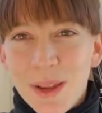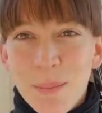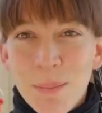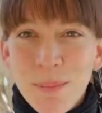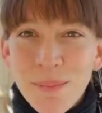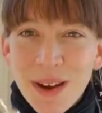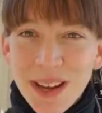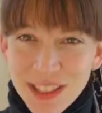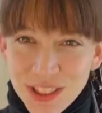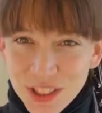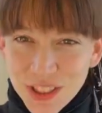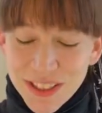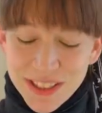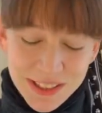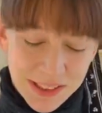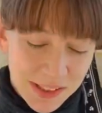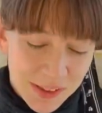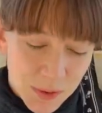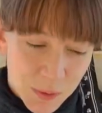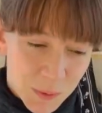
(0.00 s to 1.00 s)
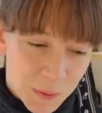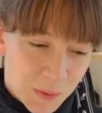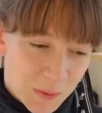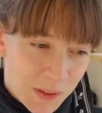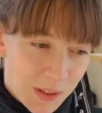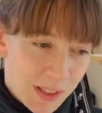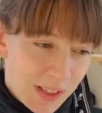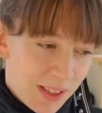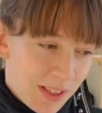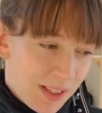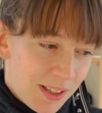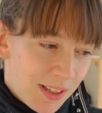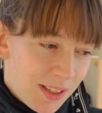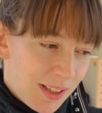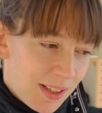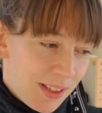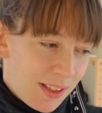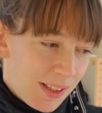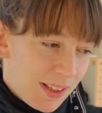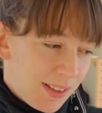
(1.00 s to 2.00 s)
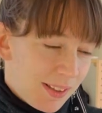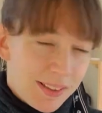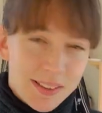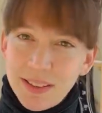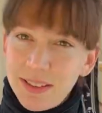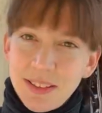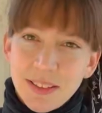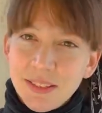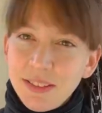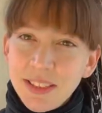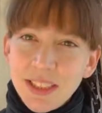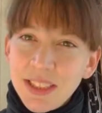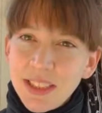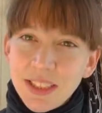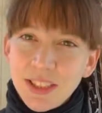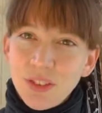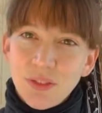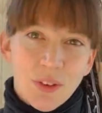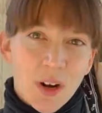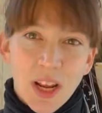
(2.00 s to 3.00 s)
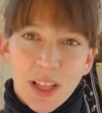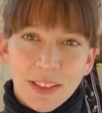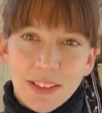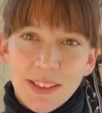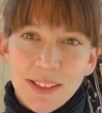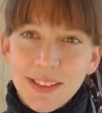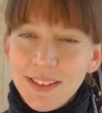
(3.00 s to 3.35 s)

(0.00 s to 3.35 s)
my training sword is still in France.